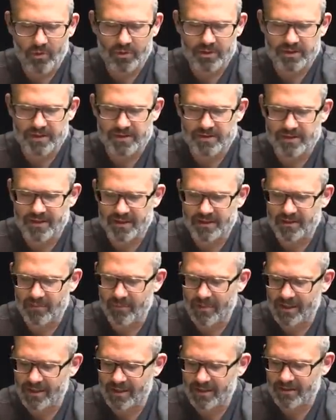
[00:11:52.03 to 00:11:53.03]
which is the
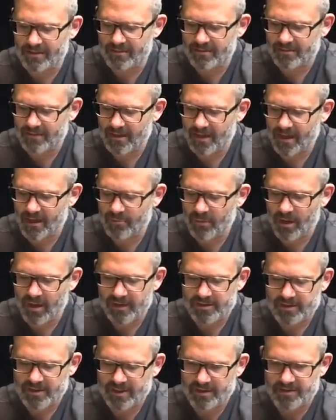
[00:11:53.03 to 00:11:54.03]
Dominion uh,
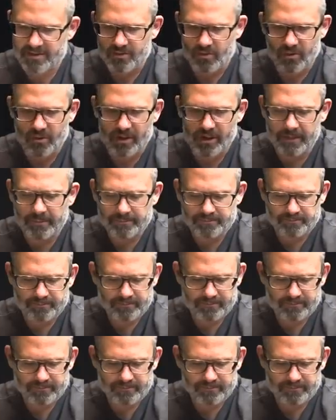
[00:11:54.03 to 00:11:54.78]
box set story.